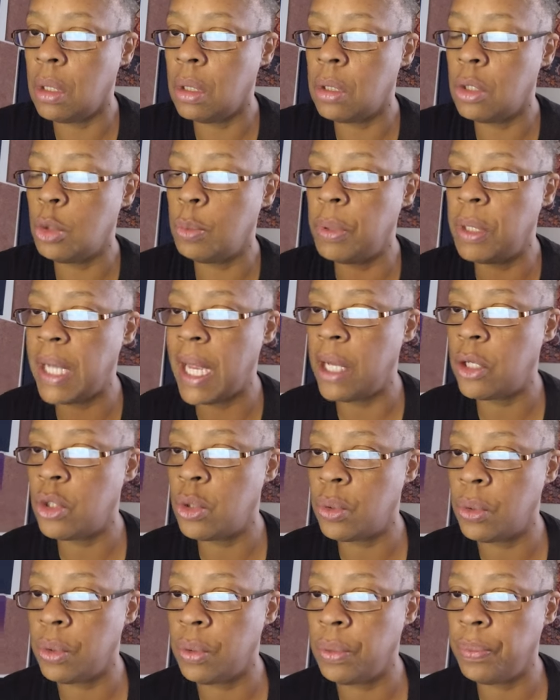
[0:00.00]

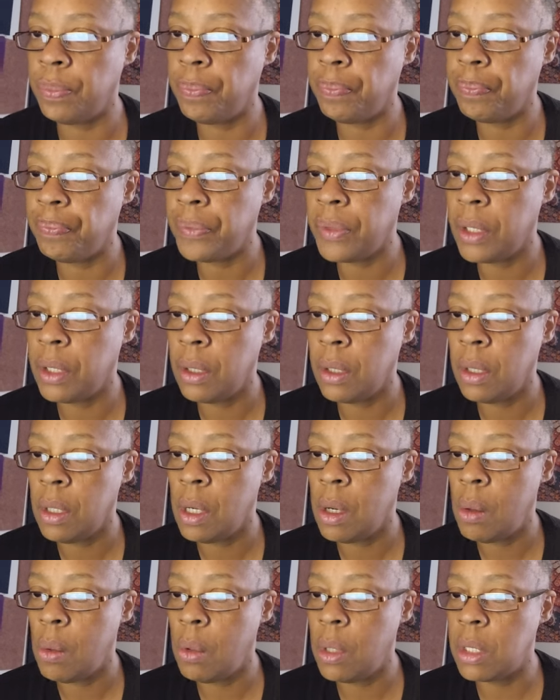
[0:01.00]
Supernatural,
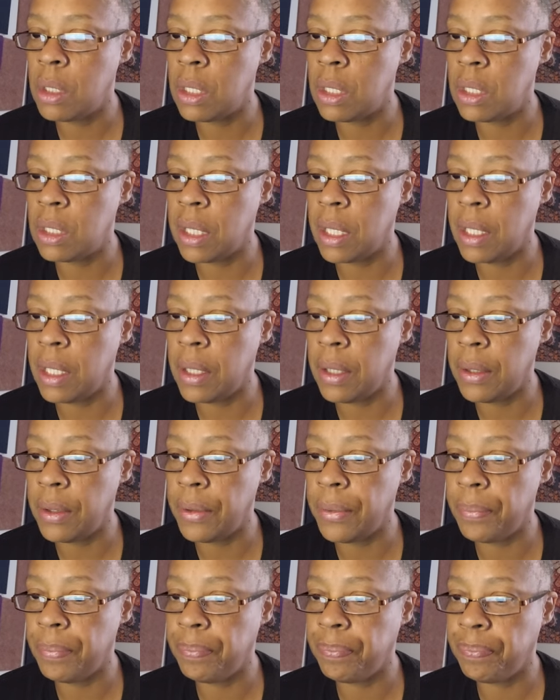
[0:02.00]
what does it say
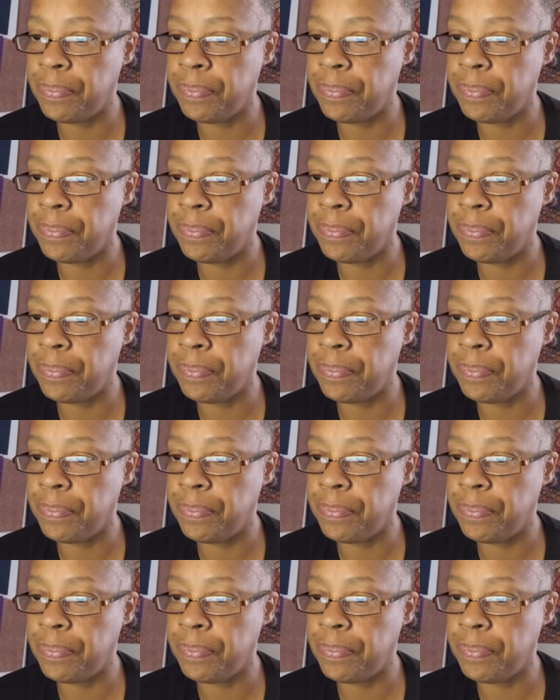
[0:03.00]
here?